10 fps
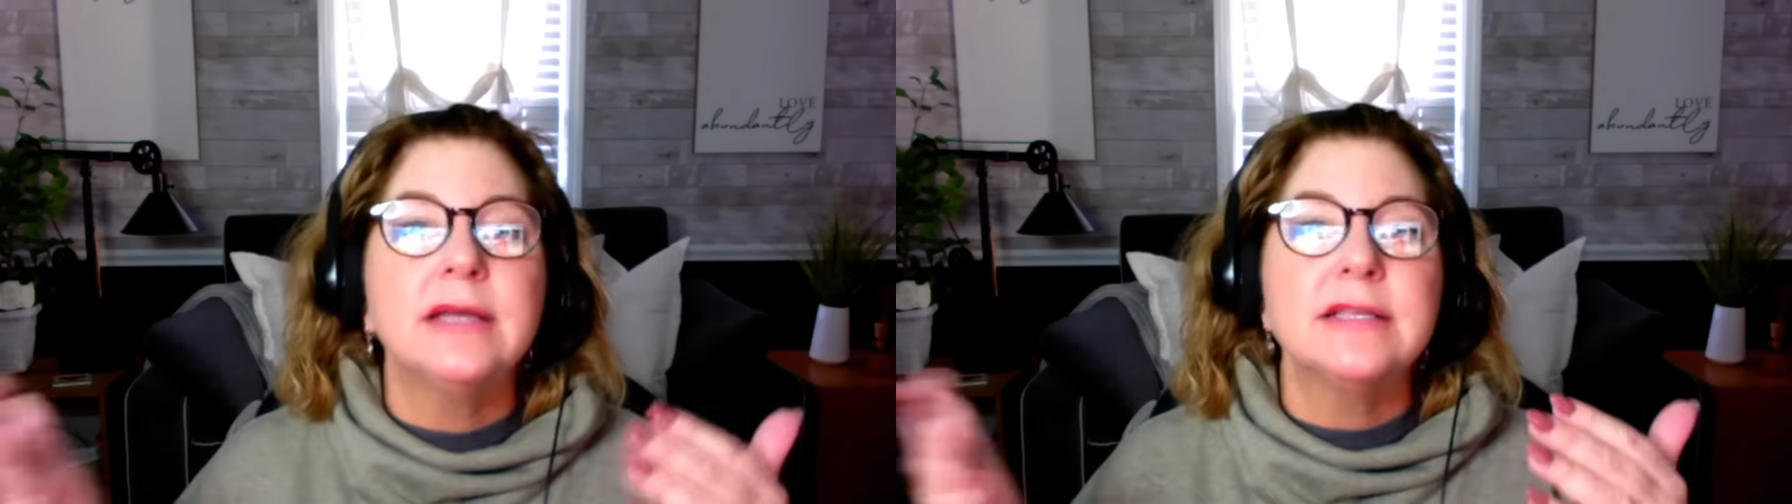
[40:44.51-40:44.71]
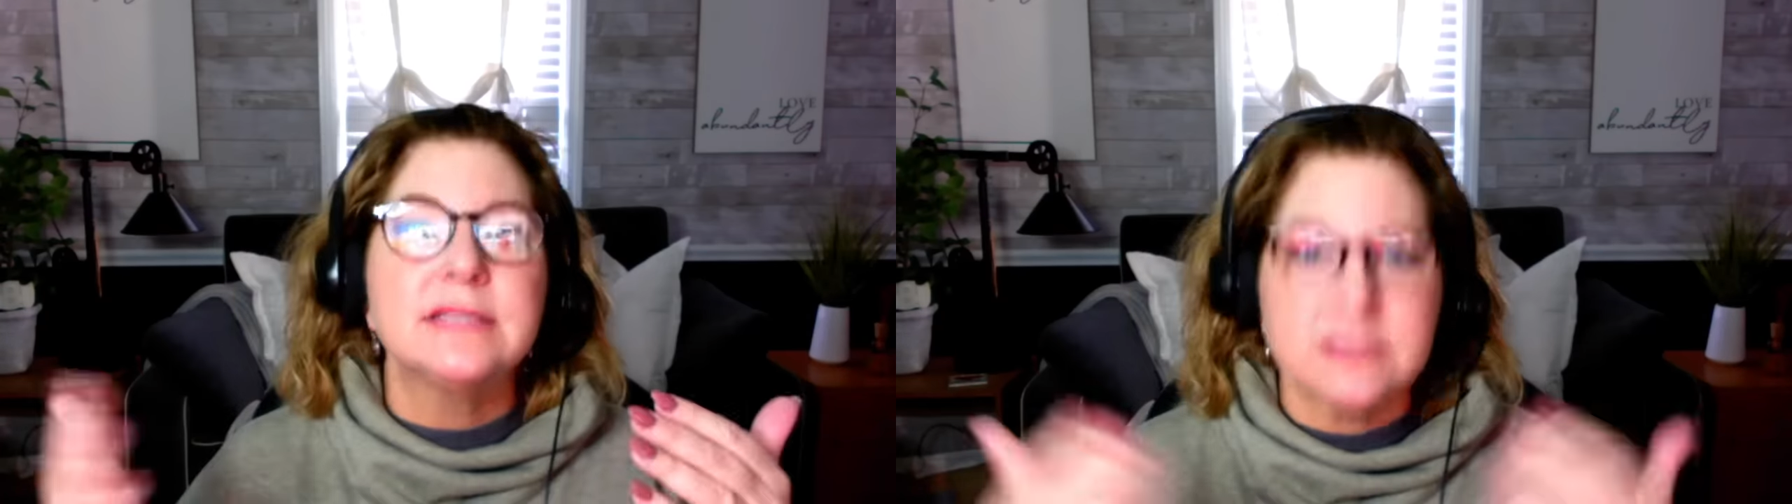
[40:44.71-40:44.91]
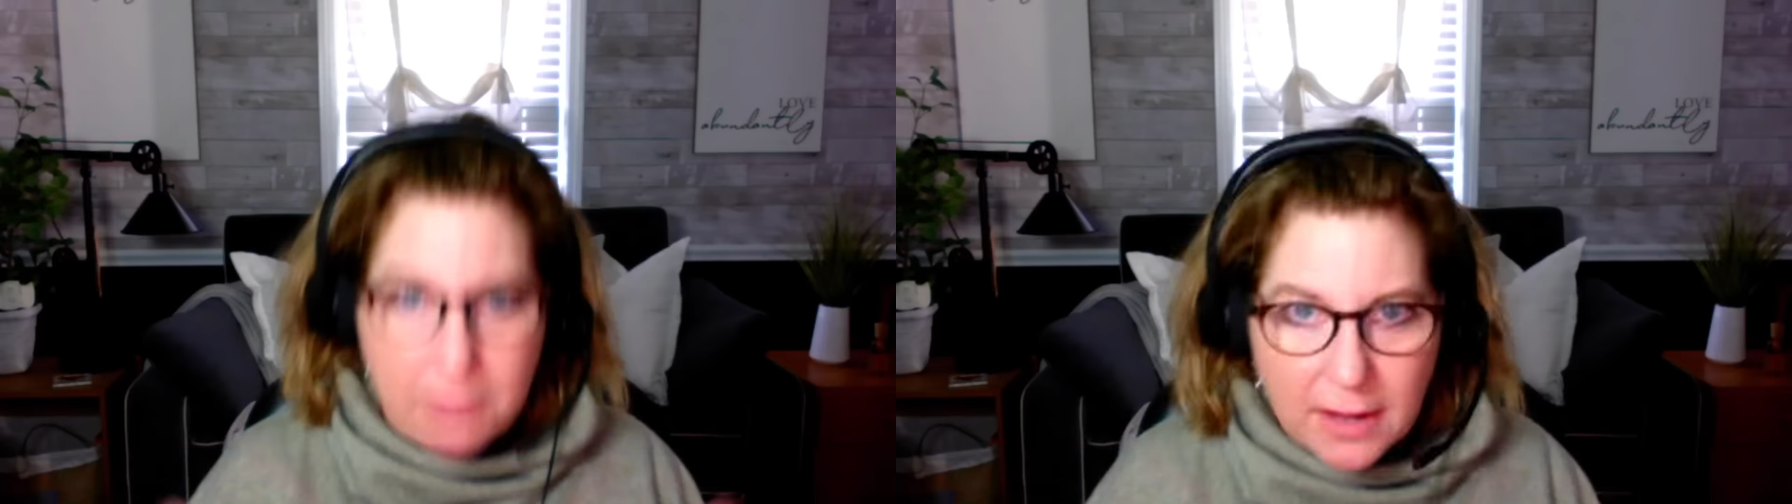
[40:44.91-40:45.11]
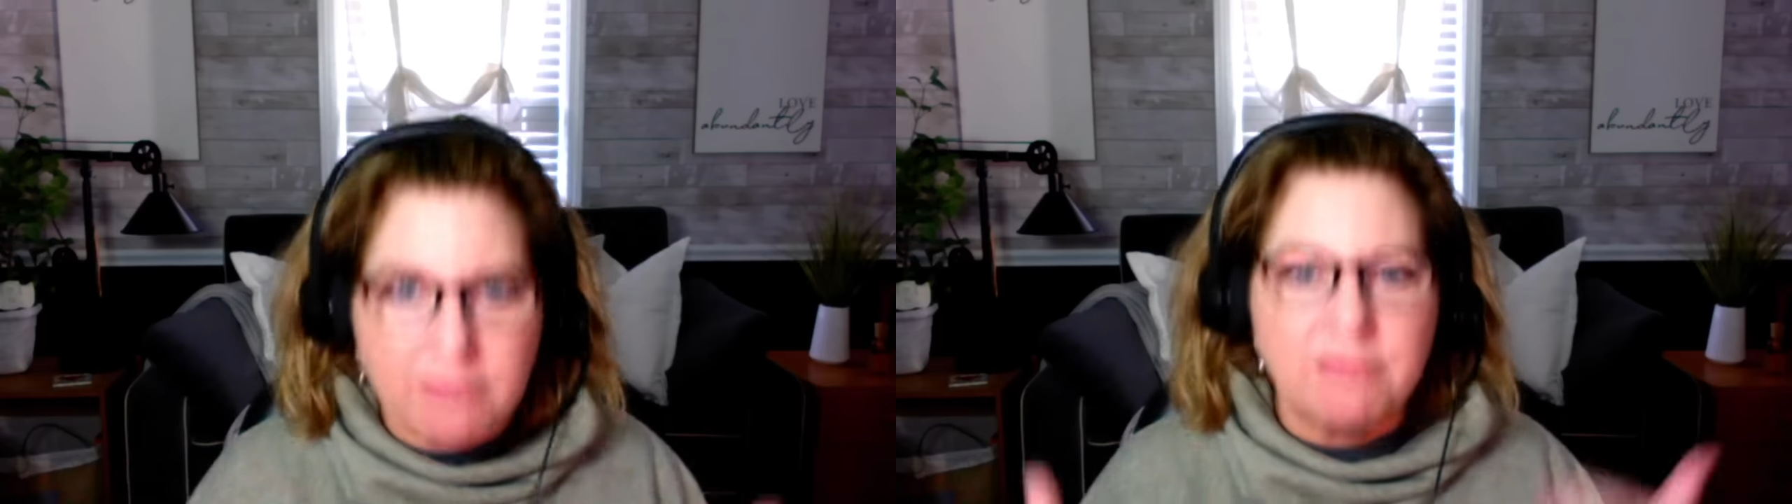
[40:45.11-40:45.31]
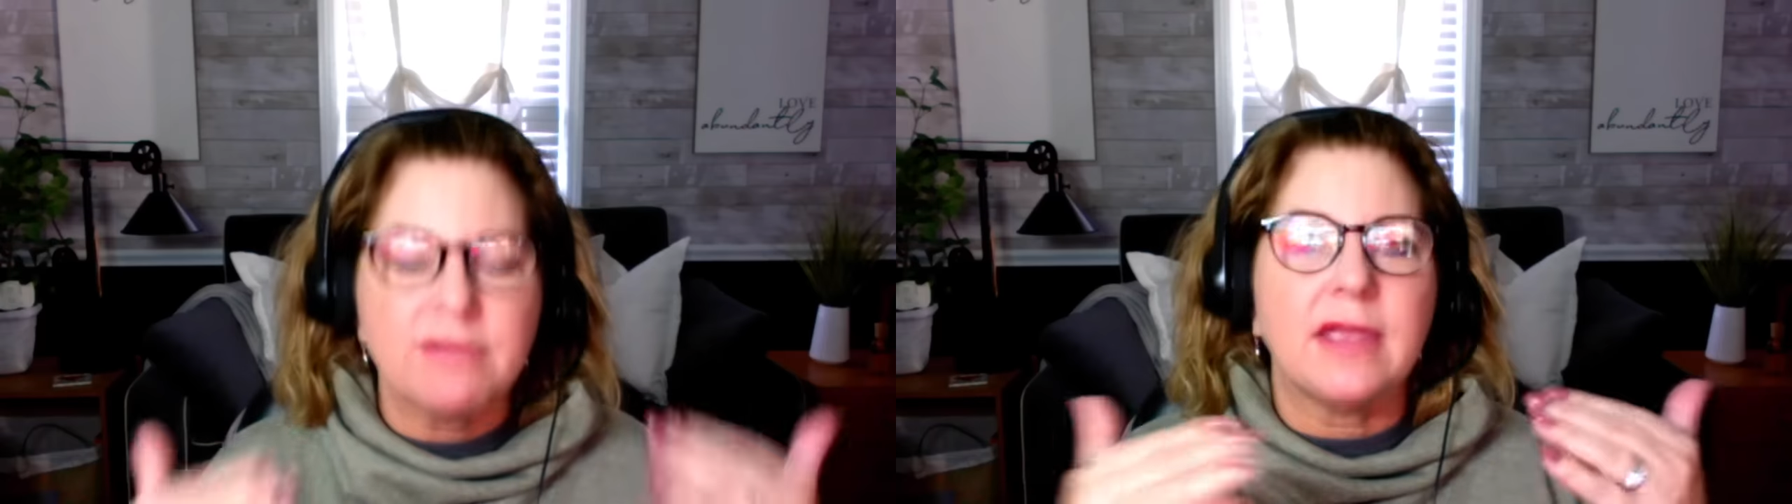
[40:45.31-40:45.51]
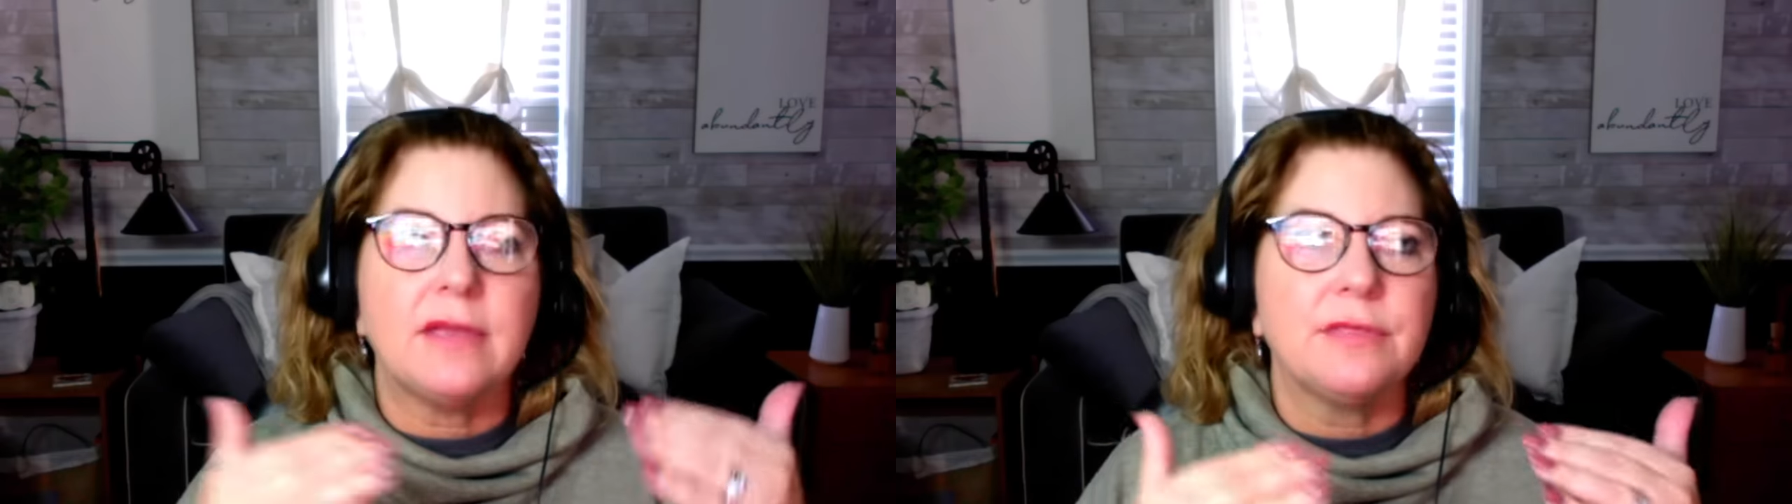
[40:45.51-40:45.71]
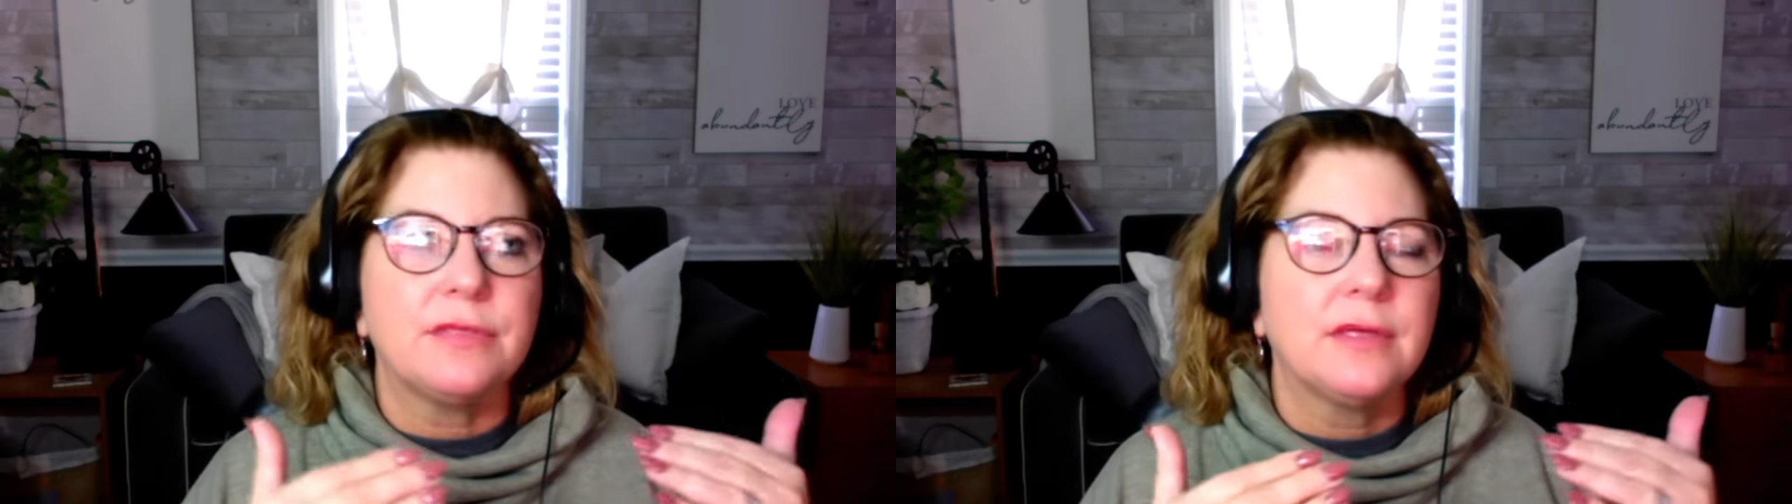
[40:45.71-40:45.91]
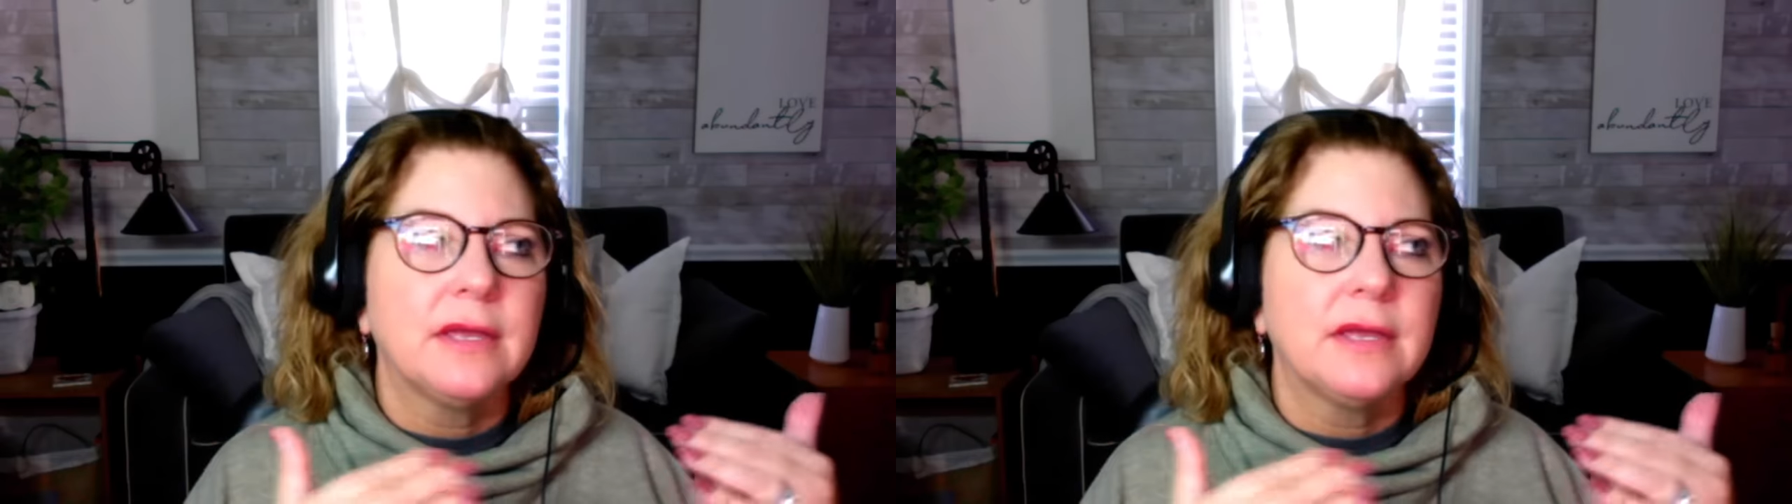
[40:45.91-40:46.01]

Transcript: since my faith